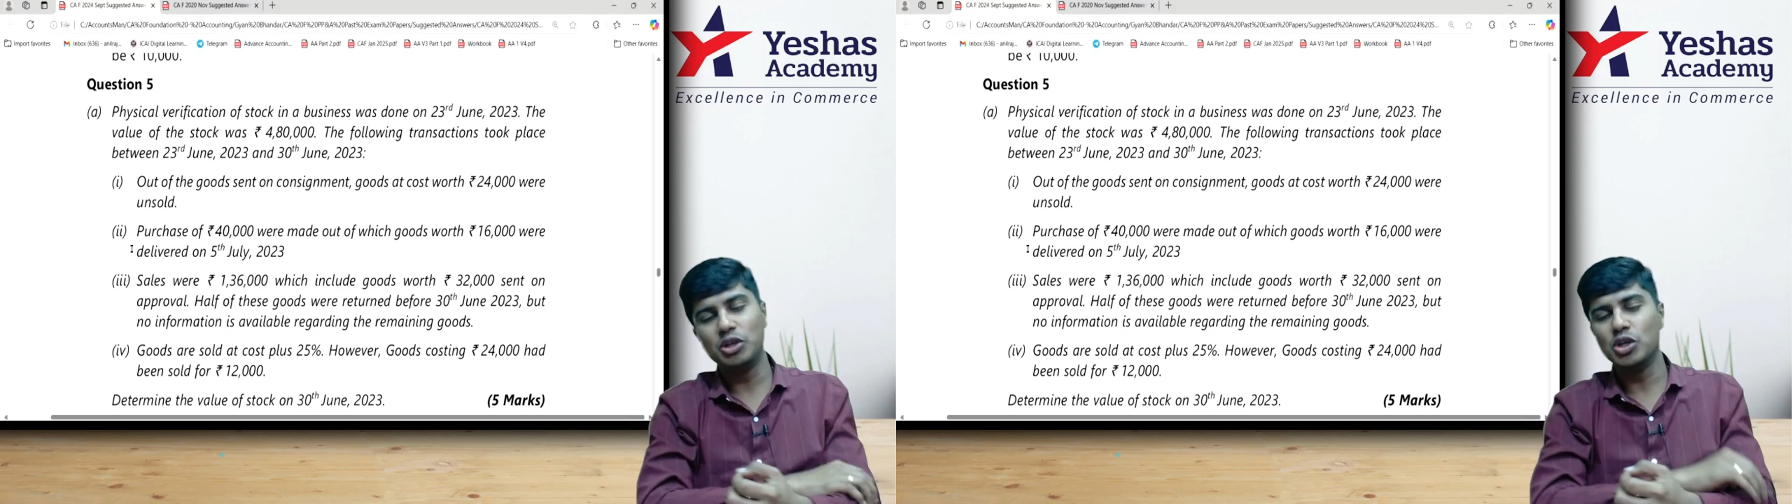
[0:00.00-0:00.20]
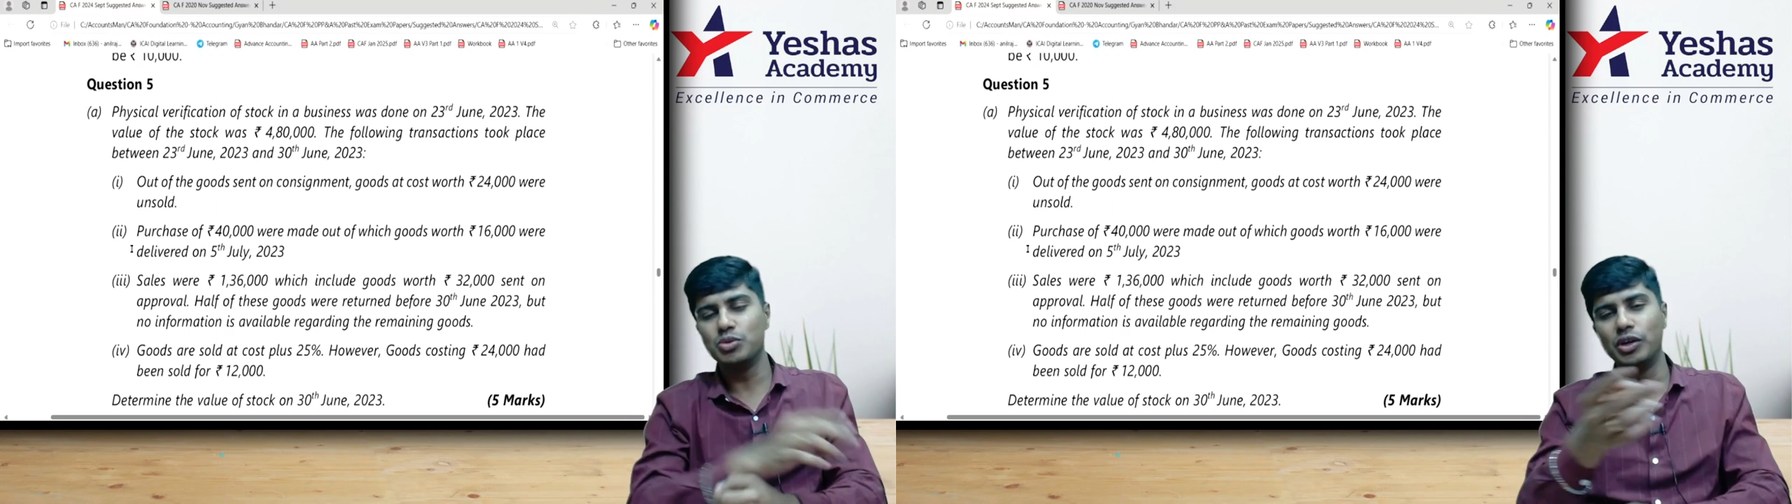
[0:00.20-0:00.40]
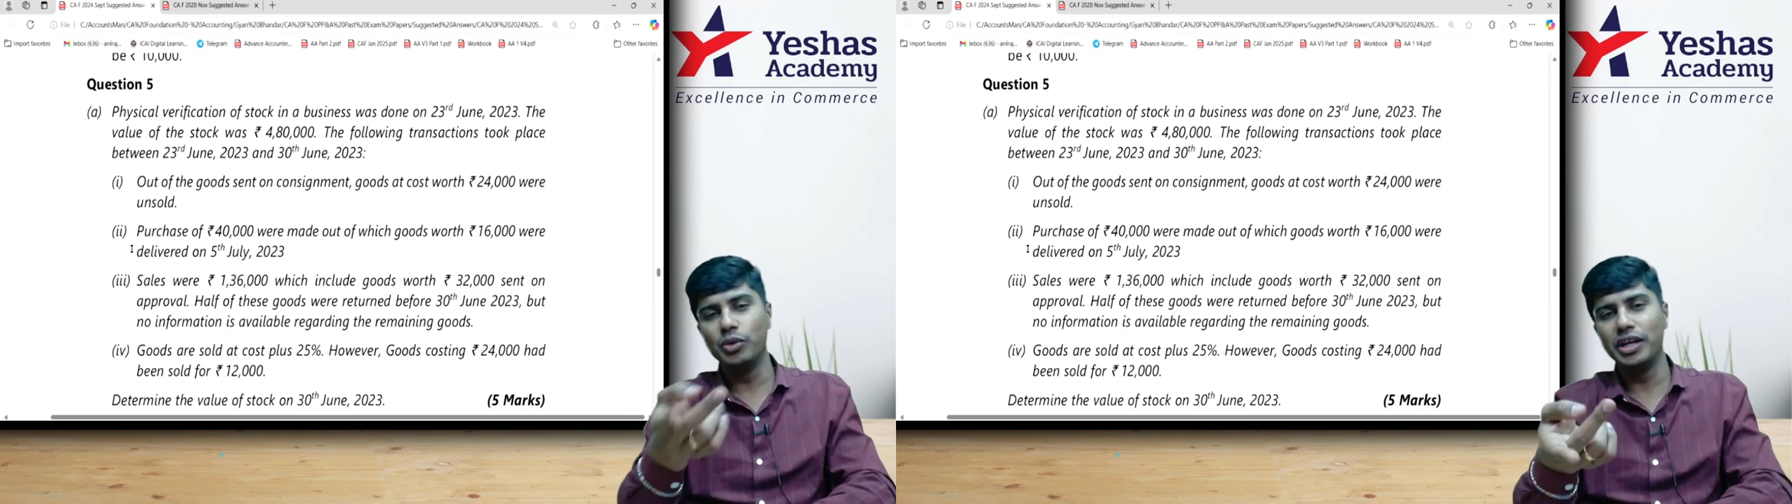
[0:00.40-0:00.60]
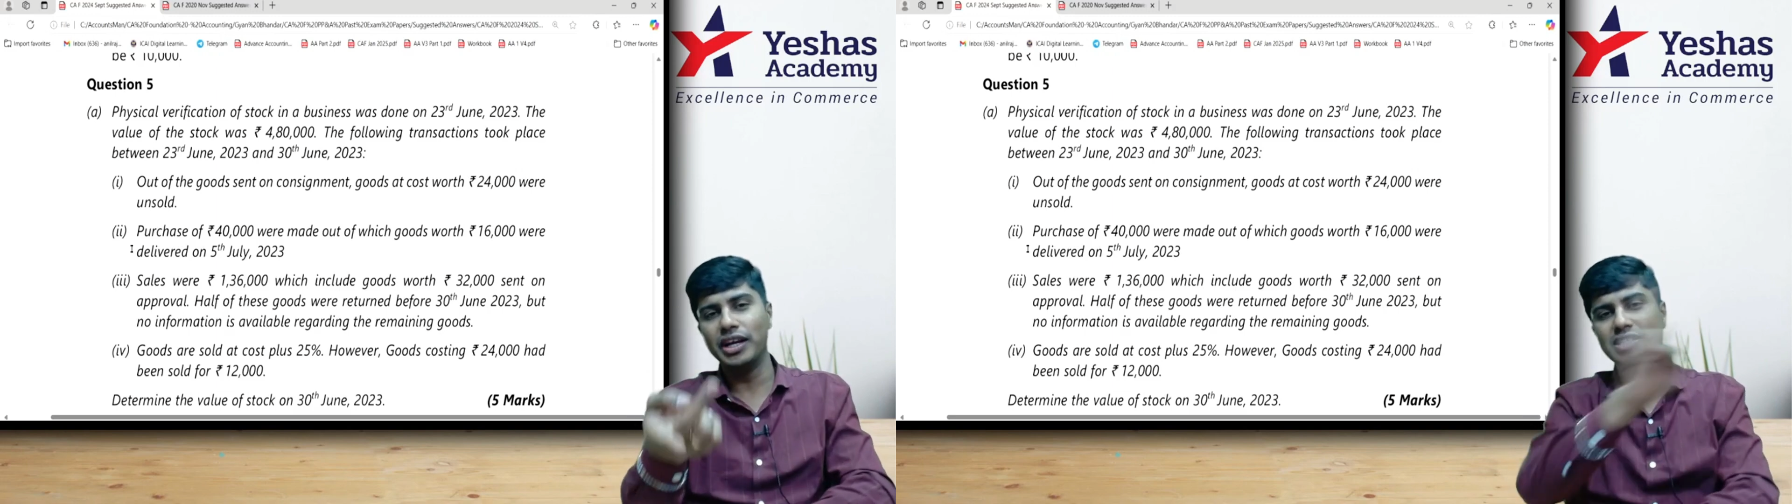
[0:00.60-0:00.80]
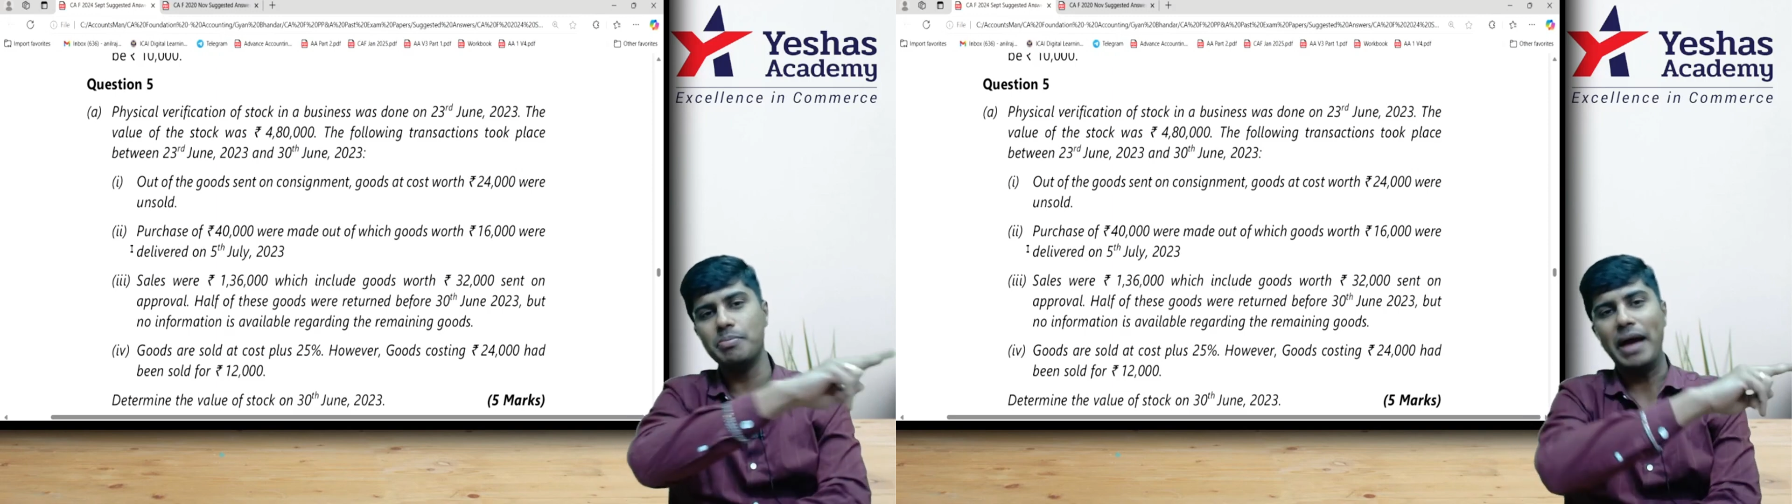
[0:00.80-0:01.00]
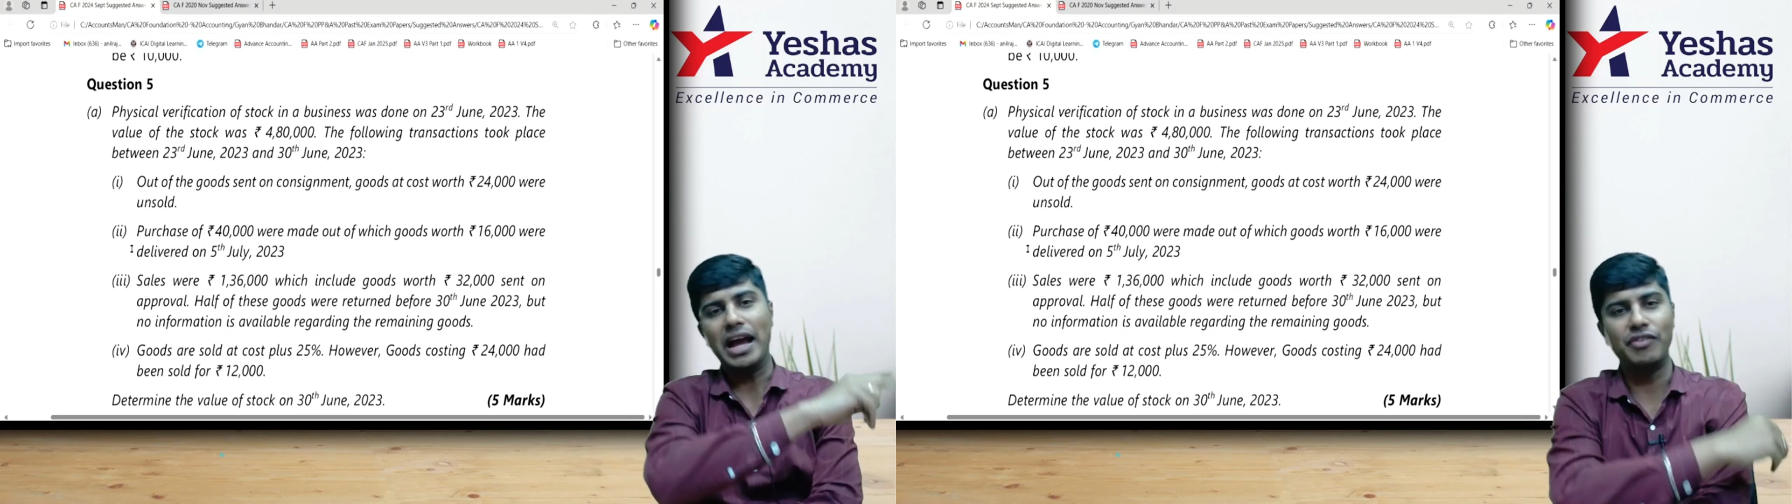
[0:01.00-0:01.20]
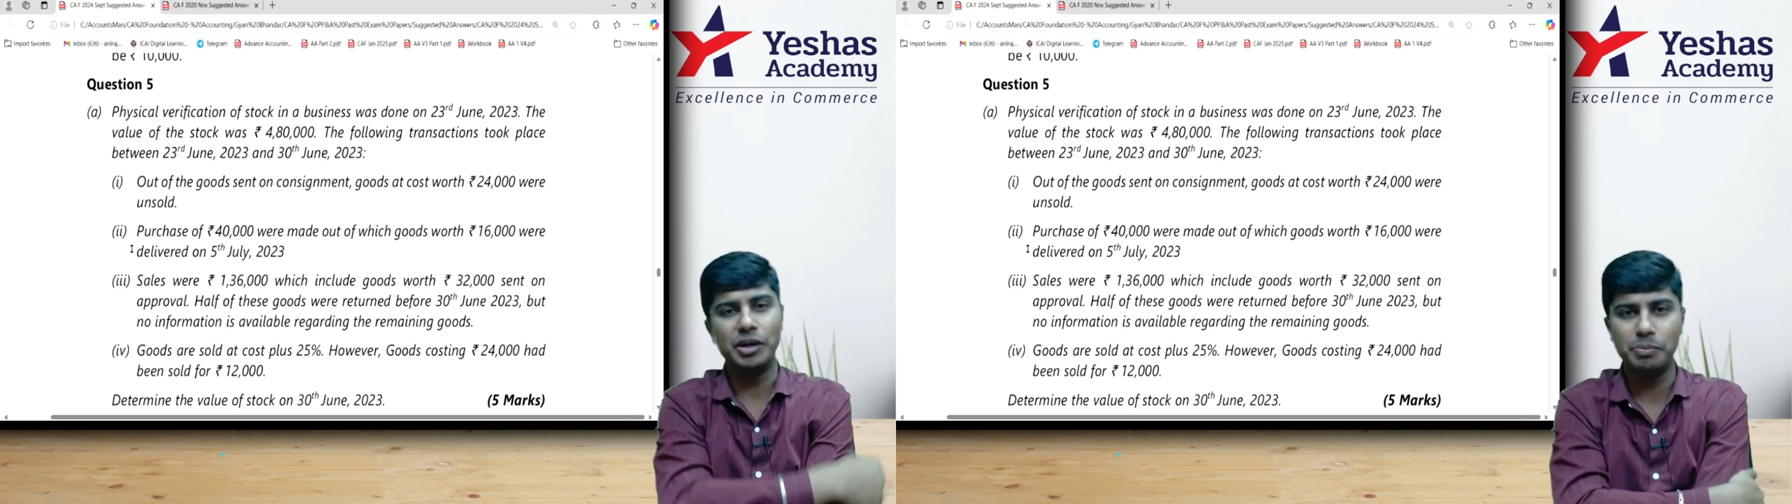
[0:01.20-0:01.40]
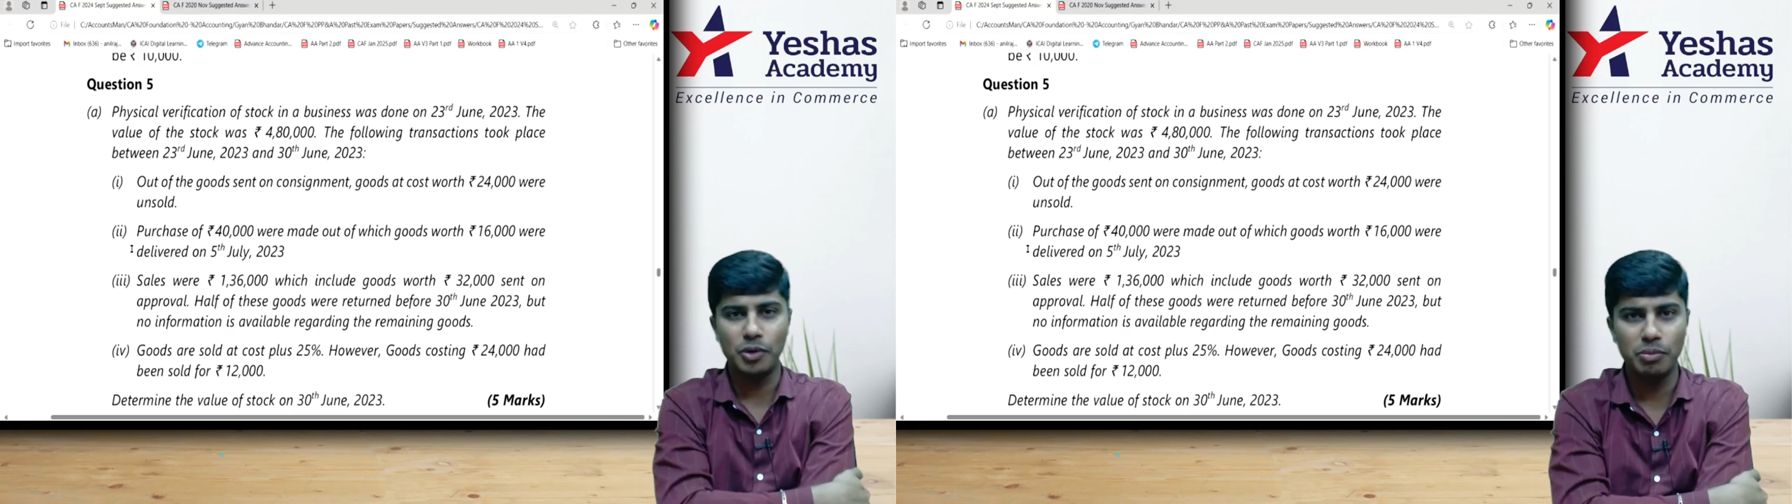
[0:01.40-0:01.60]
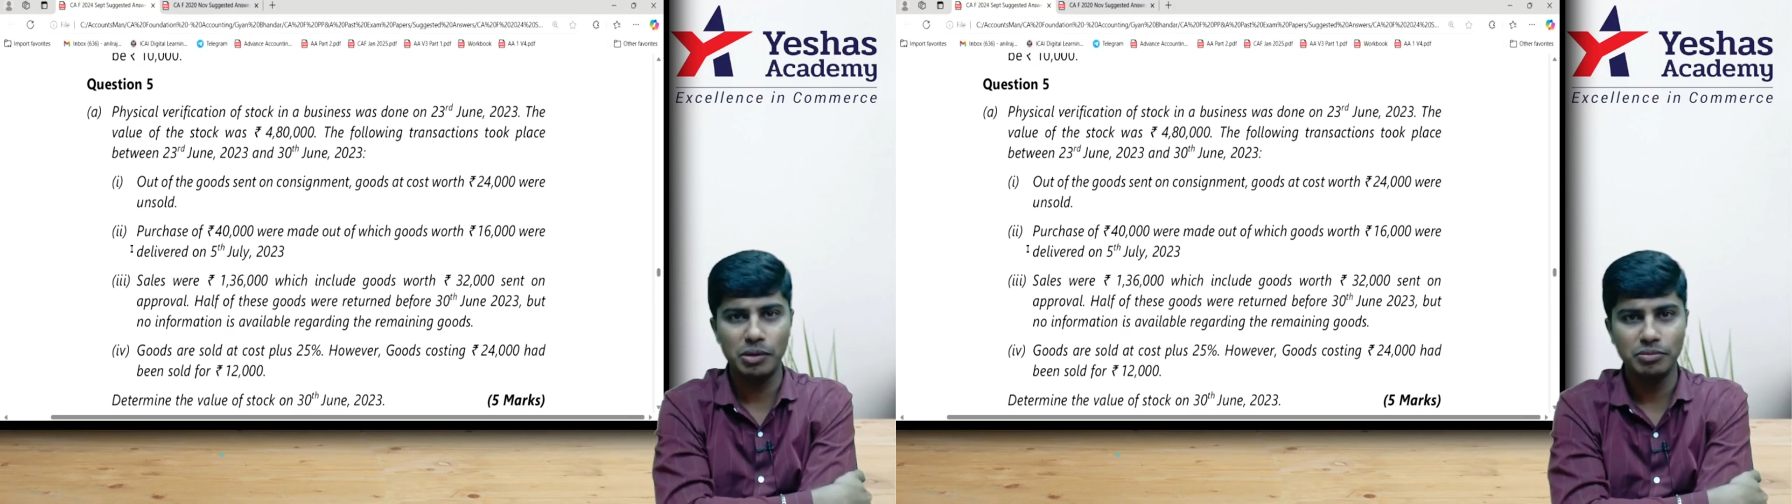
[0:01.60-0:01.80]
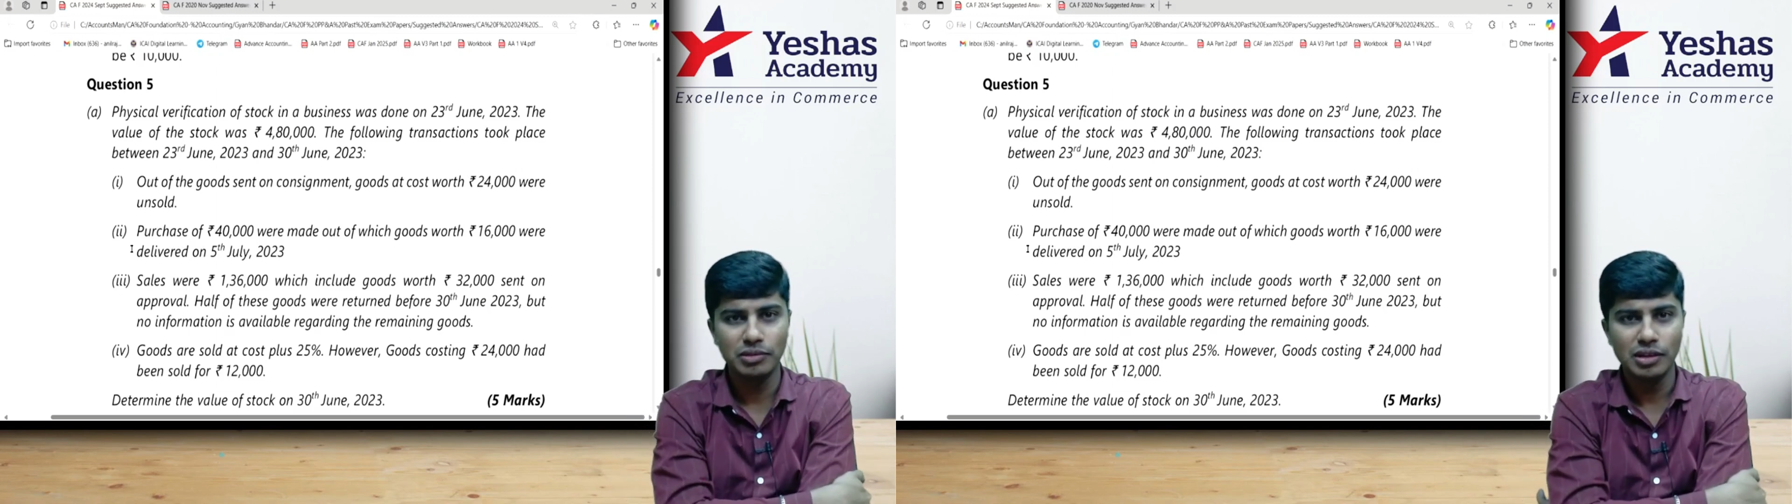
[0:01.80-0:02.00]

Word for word: because we're doing it as a backward problem.